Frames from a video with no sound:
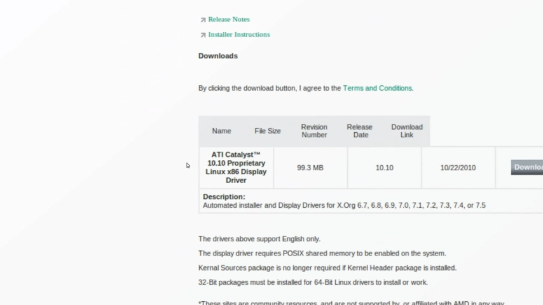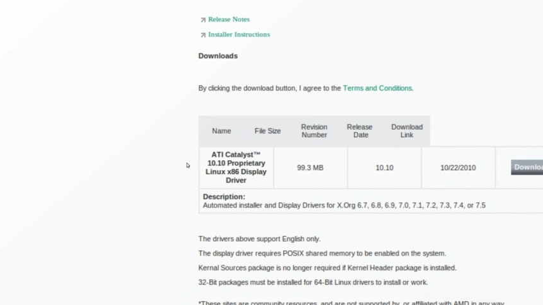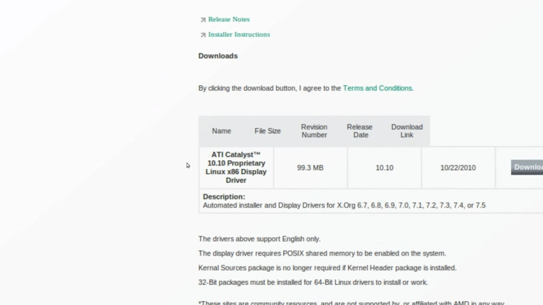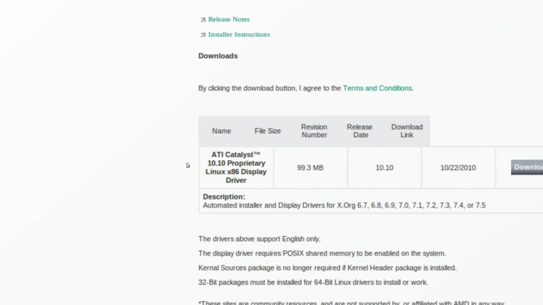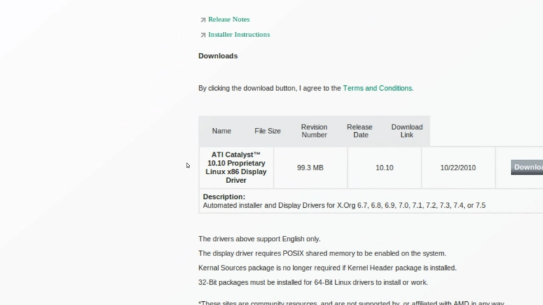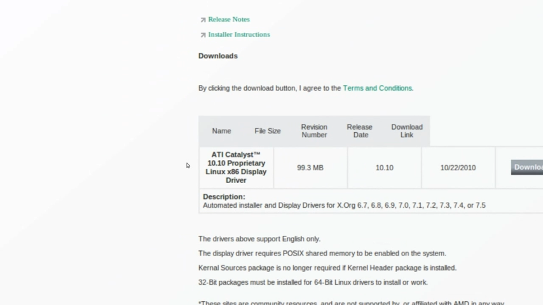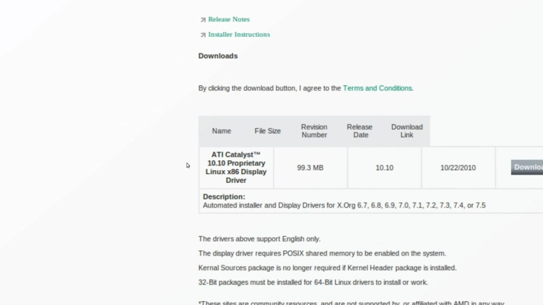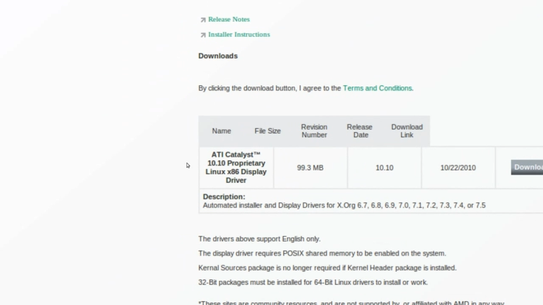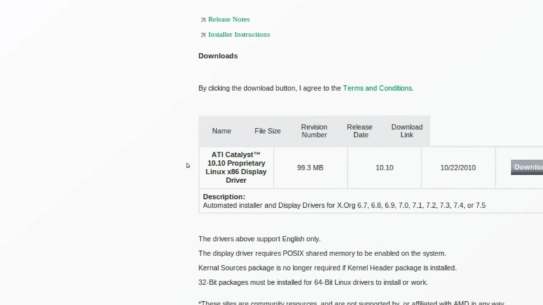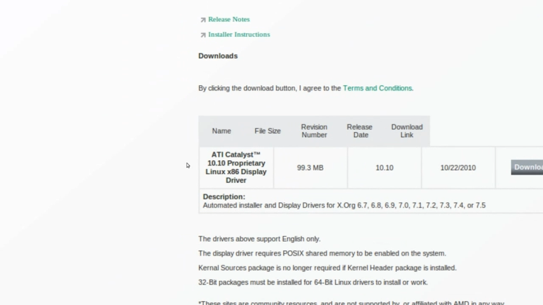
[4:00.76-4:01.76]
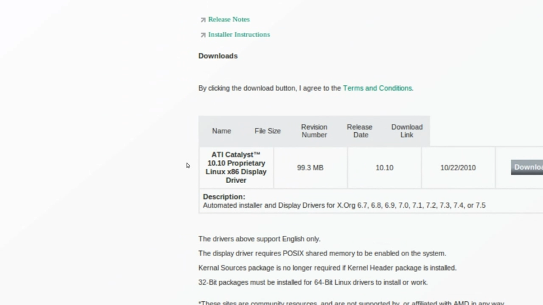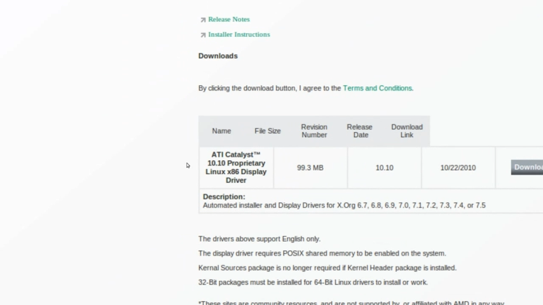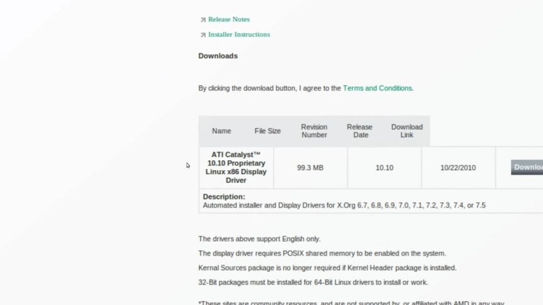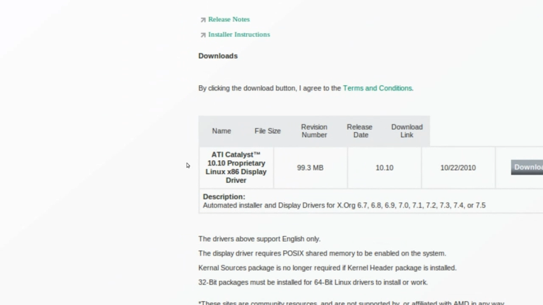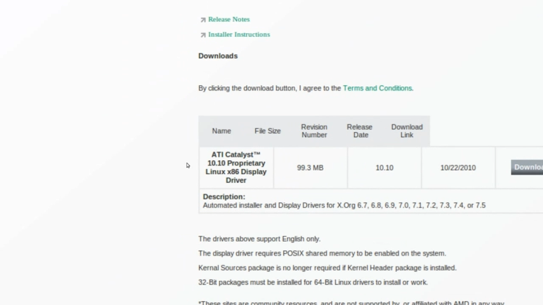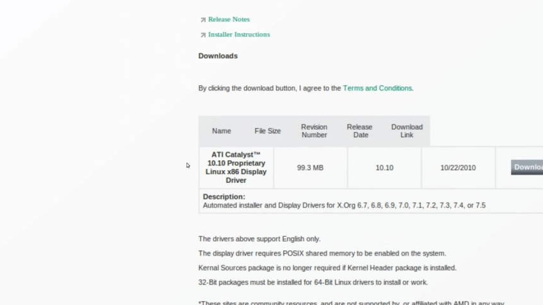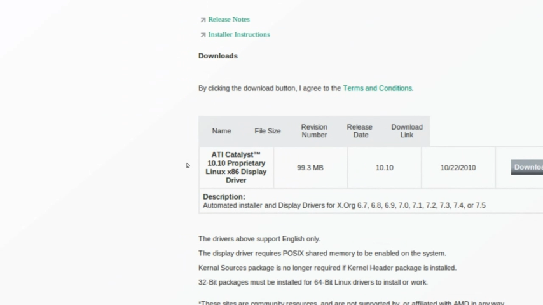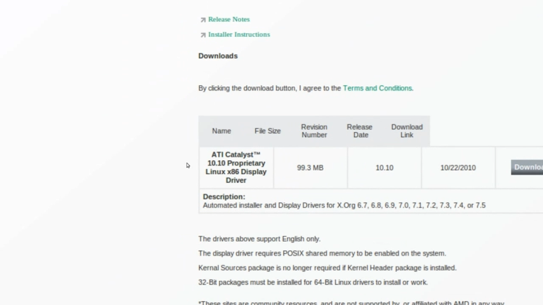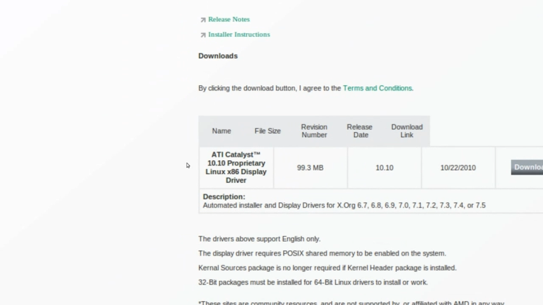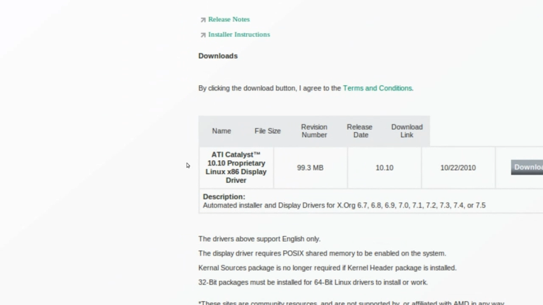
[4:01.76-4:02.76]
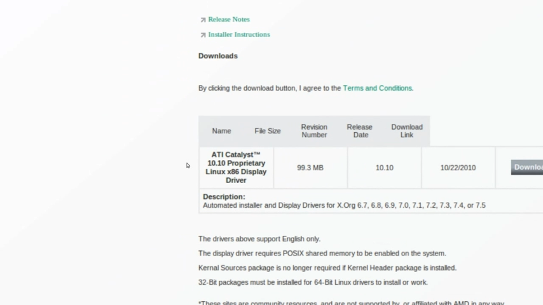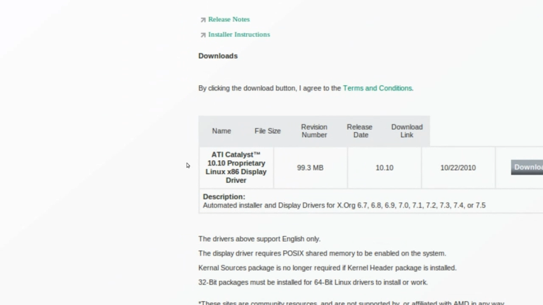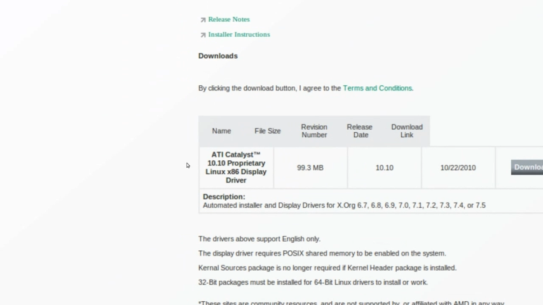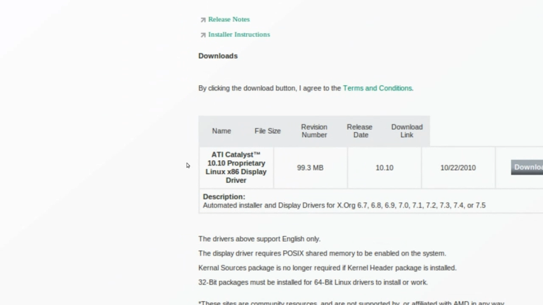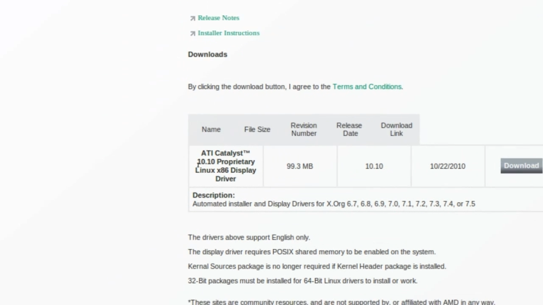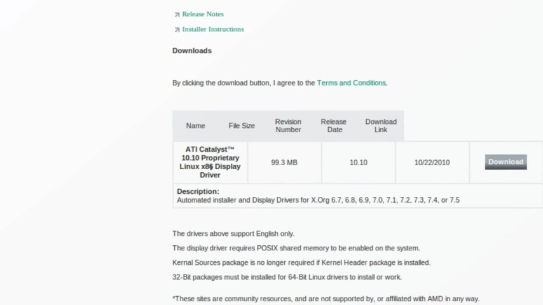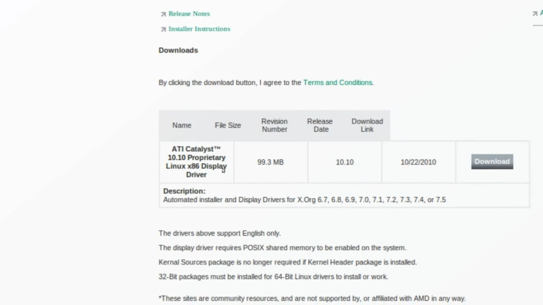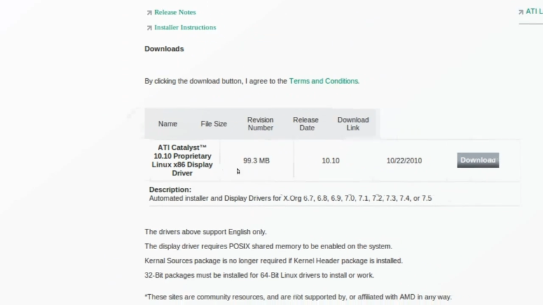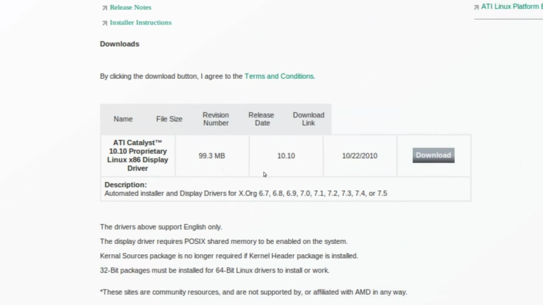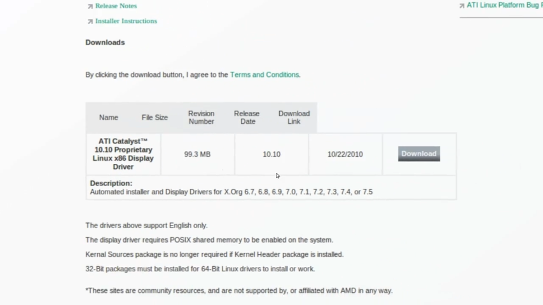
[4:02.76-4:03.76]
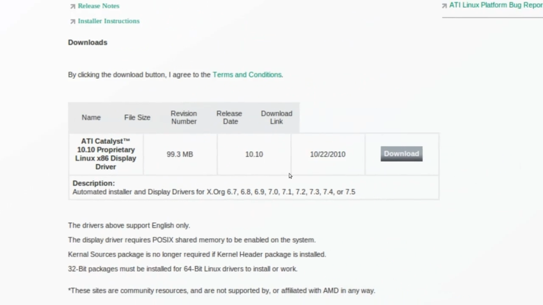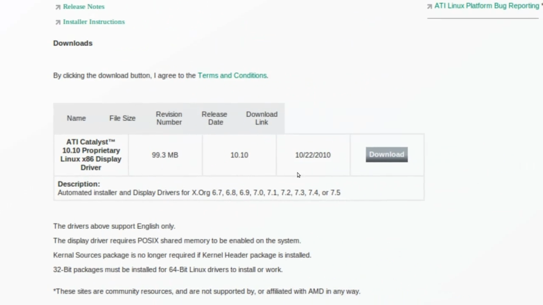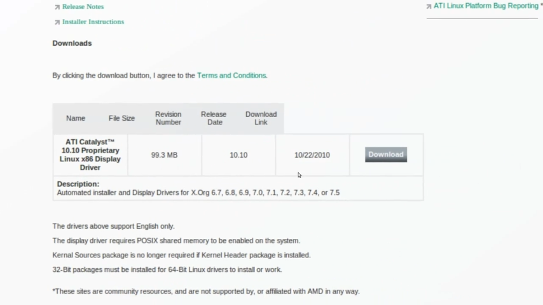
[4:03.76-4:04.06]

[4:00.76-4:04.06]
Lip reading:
Nobody's mouth can be seen.